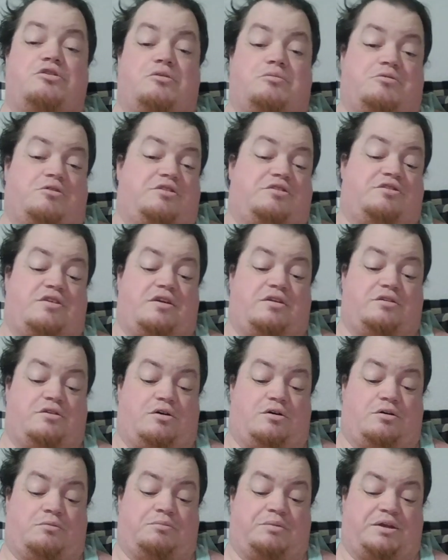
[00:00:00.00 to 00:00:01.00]
do appreciate
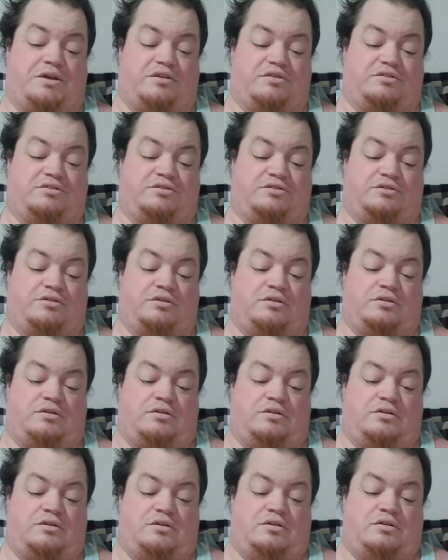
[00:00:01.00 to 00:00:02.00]
y'all because
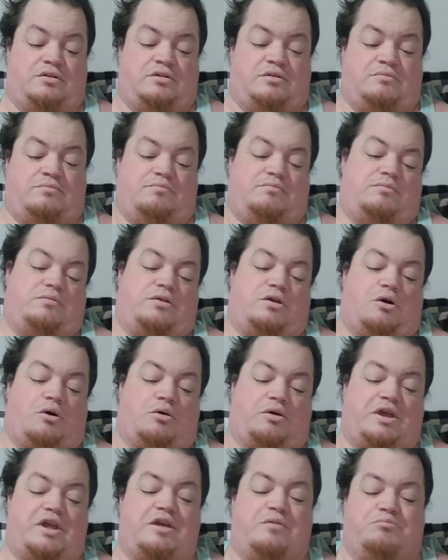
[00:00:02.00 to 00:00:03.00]

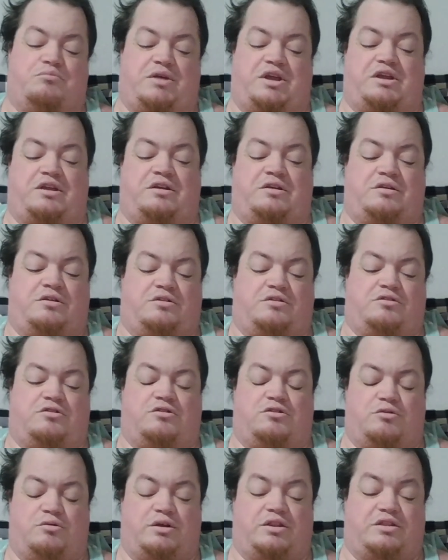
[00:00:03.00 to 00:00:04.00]
y'all keep me
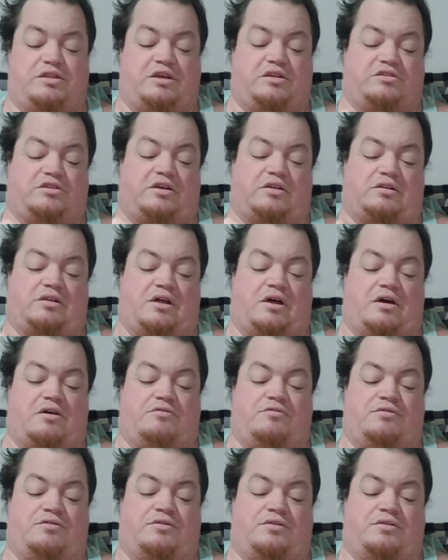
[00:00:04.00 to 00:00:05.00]
doing things I
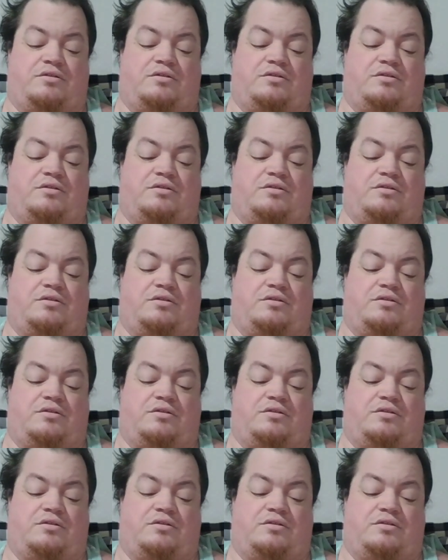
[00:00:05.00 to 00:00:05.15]
love